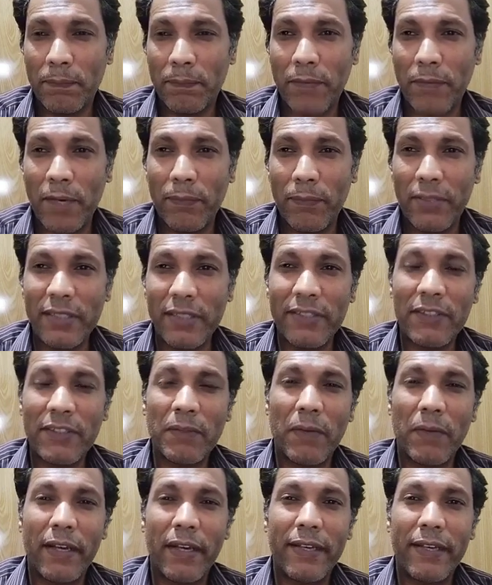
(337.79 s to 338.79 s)

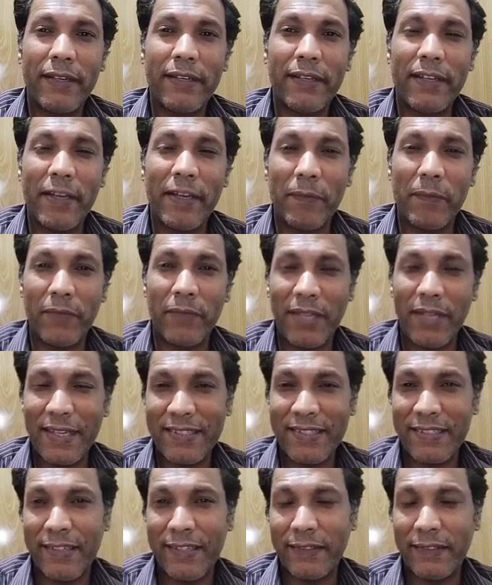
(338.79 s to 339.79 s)
published by
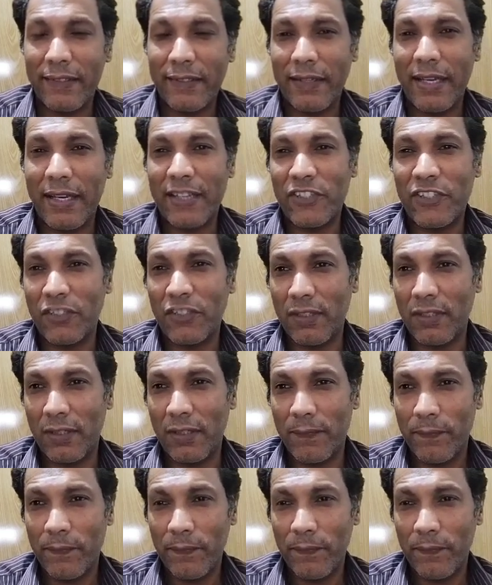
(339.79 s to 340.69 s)
Amnesty International.